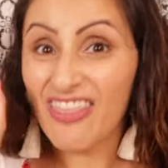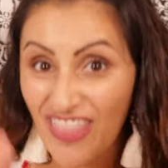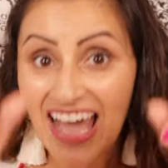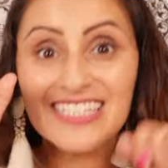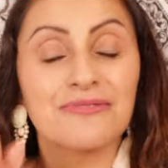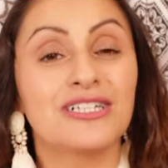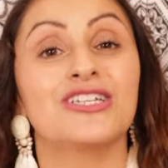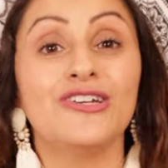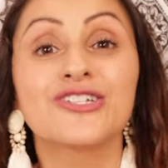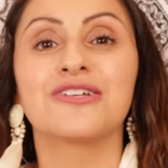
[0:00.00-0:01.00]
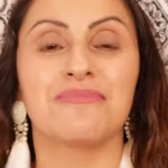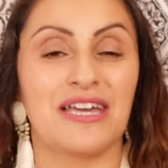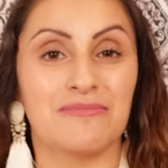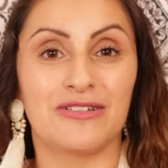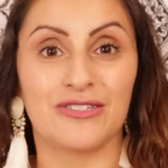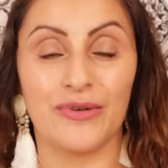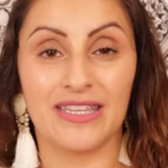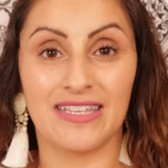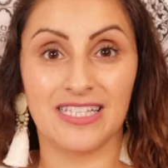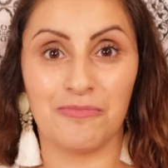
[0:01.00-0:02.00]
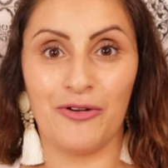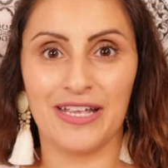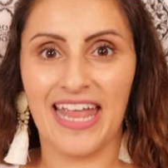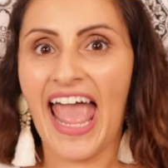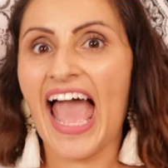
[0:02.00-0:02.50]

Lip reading: That's what you should be able to do at this point.